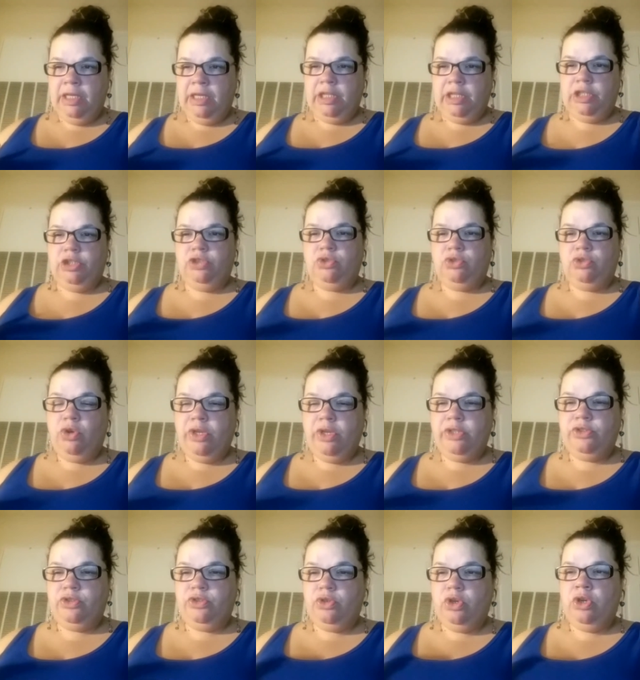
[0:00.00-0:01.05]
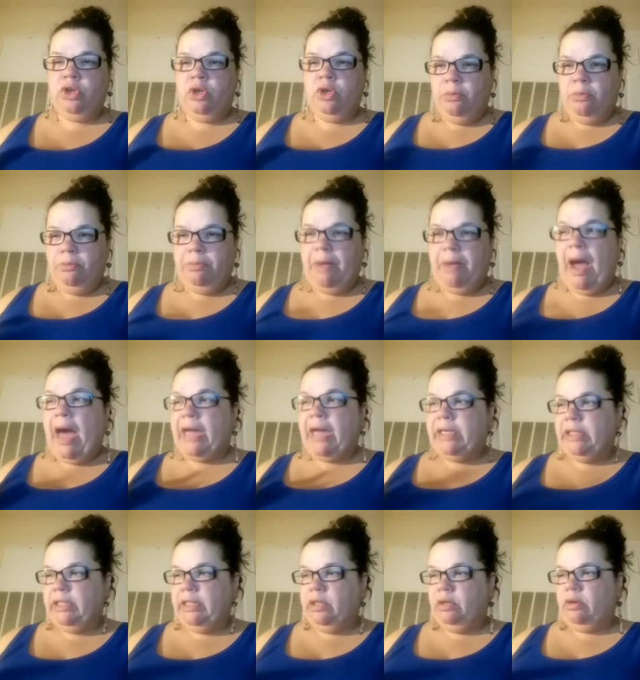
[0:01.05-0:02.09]
enjoys your
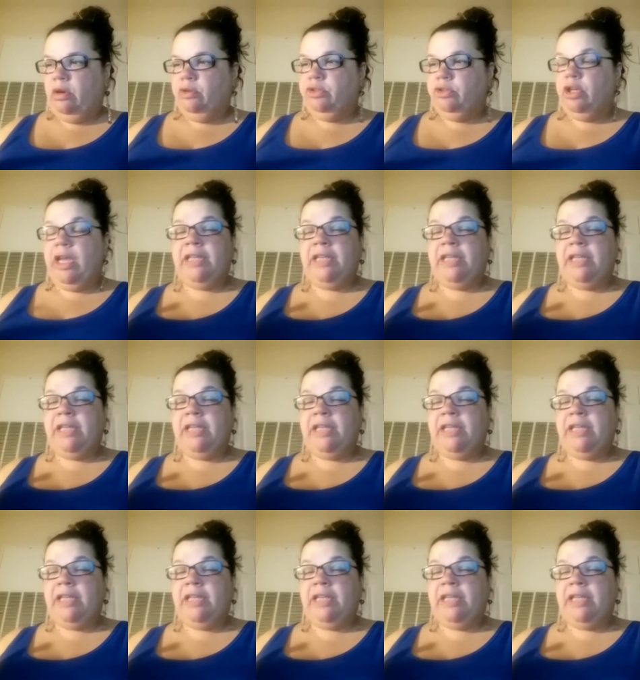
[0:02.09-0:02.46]
body odor.